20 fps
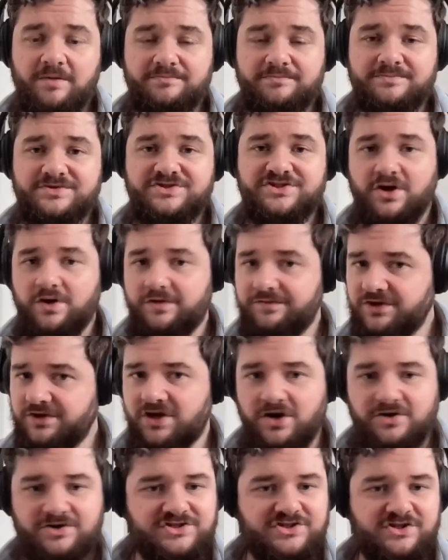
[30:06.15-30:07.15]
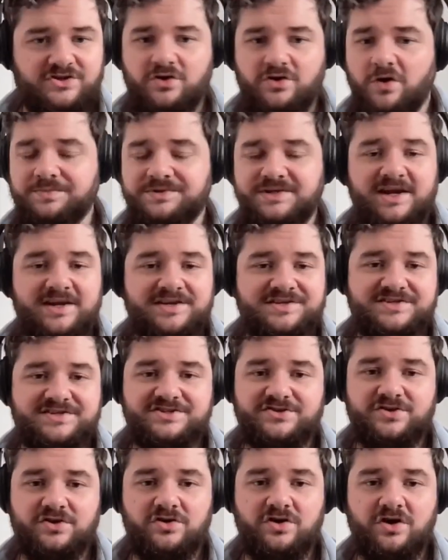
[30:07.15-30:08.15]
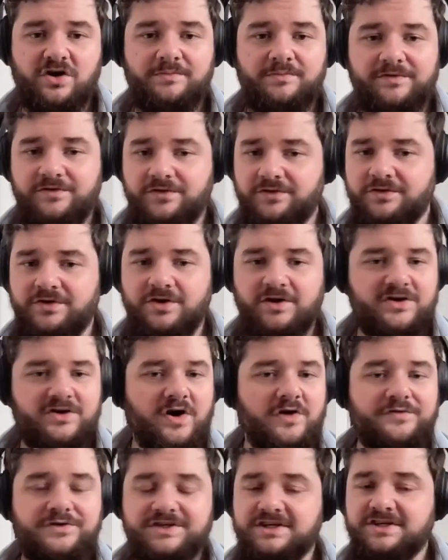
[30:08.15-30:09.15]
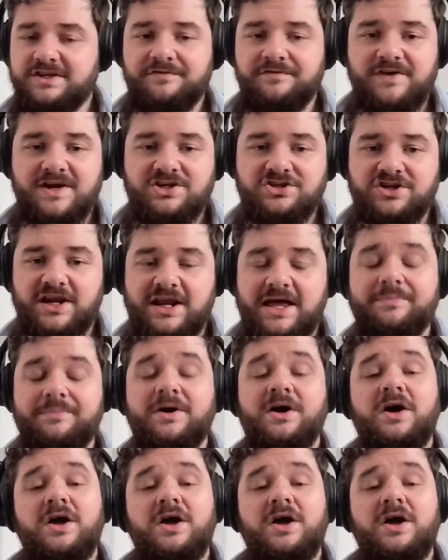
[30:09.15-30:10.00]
So if you go to optalysys.com, if you go to the Innovation Lab,